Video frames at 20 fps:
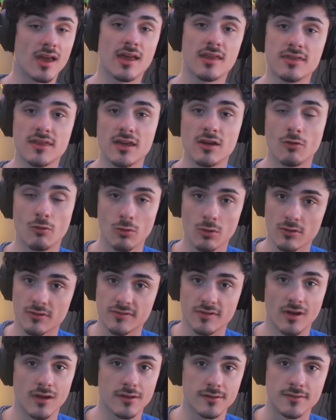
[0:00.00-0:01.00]
and the
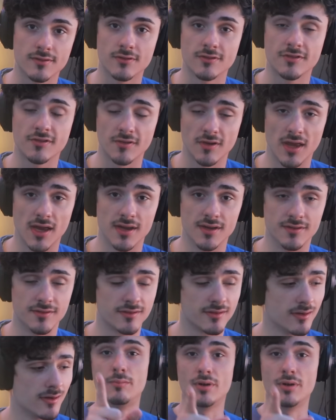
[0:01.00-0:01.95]
horizontal slice.